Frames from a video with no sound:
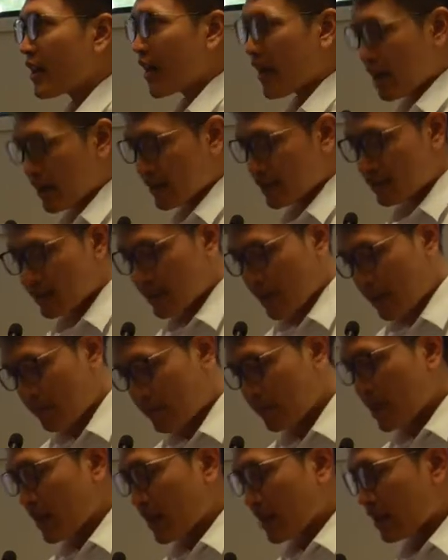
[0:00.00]
And
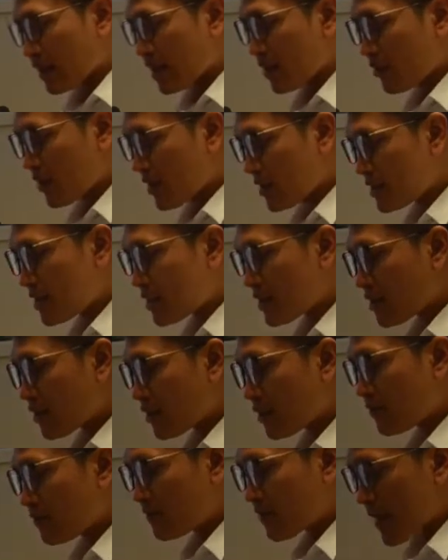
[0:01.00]
the research
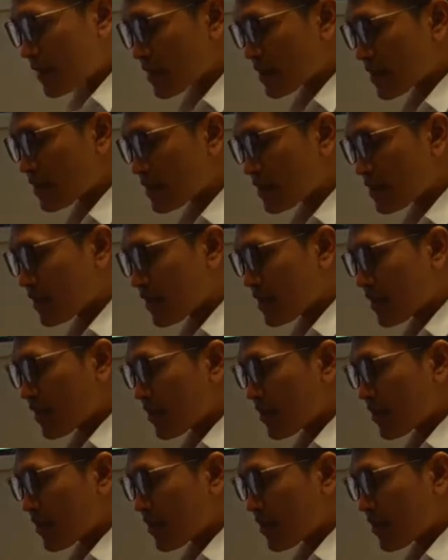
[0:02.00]
skill facets,